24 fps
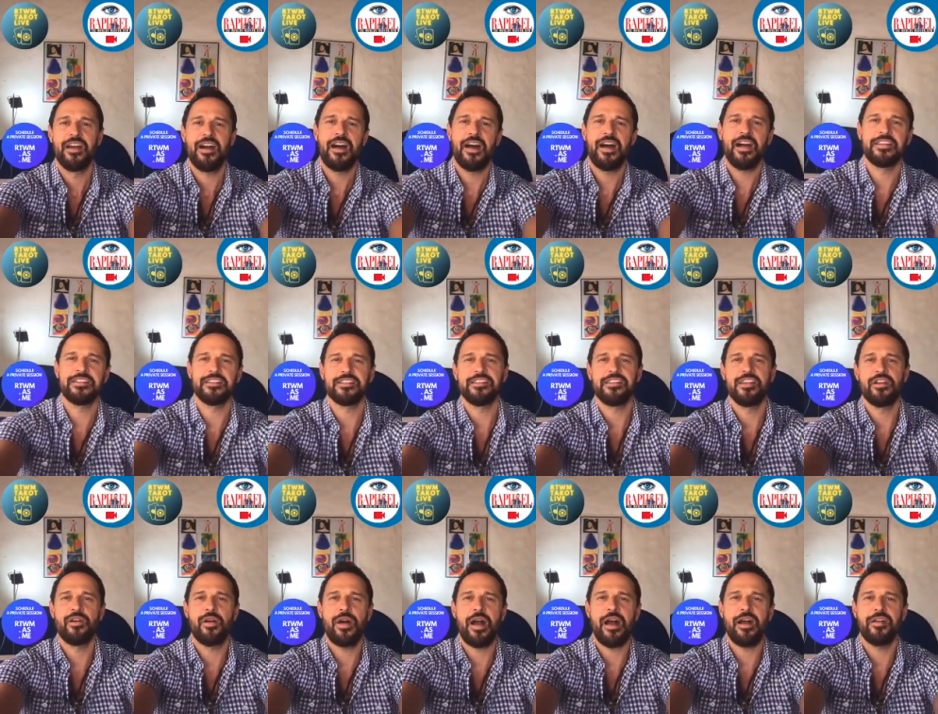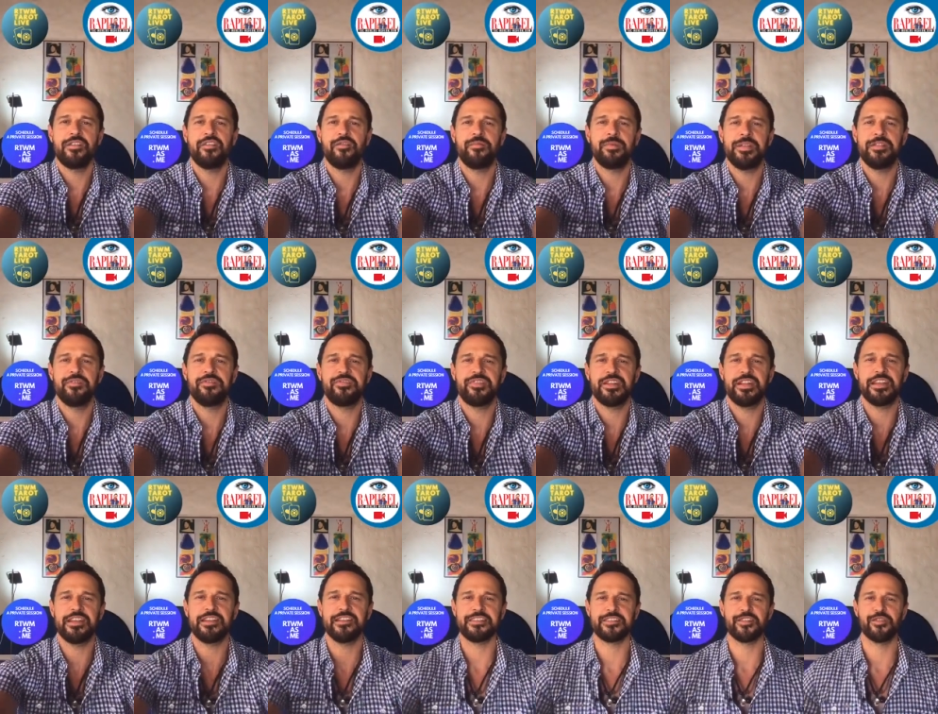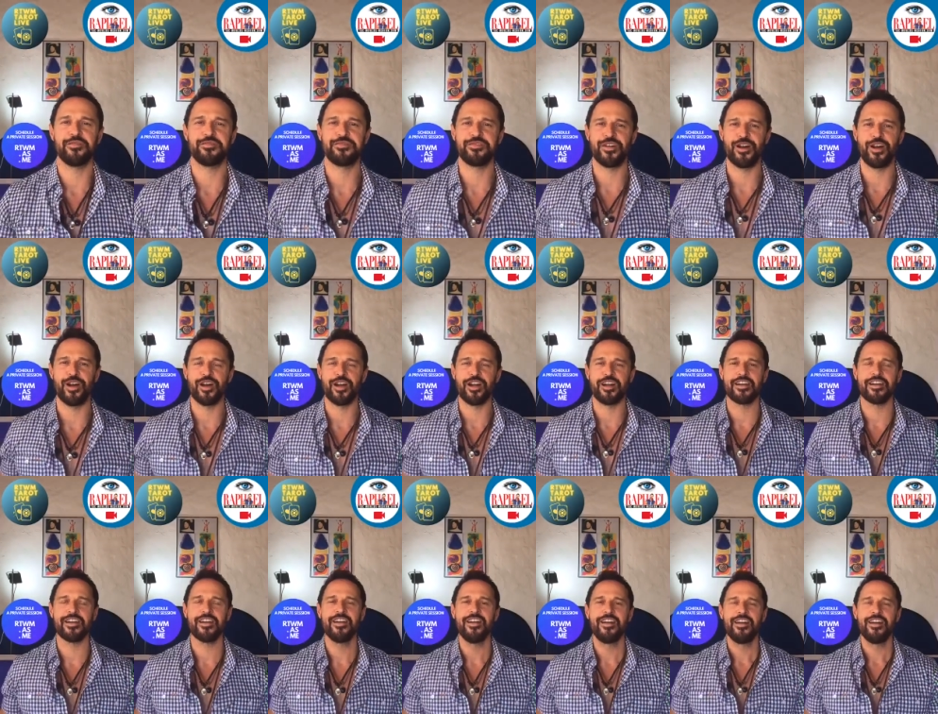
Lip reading: I don't know how you've been feeling so far.